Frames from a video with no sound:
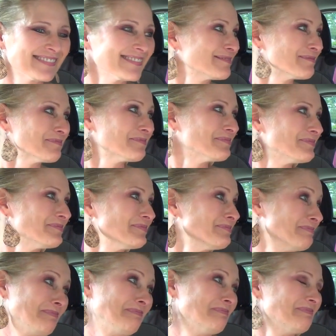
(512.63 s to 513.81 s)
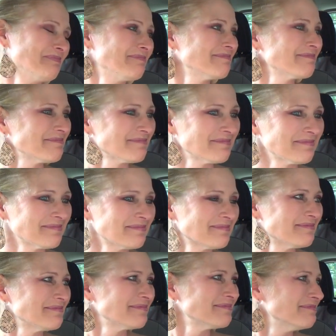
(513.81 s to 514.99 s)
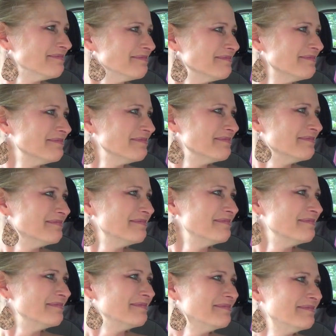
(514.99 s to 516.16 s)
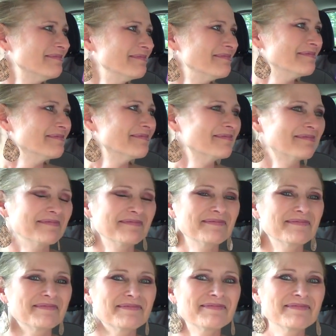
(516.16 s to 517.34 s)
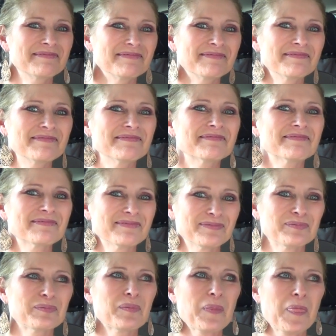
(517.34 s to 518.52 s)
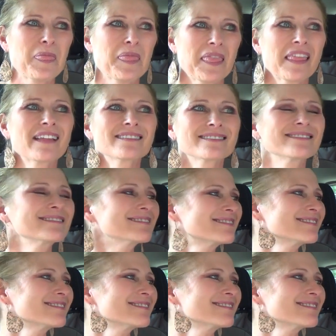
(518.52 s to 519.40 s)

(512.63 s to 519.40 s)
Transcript: (not speaking)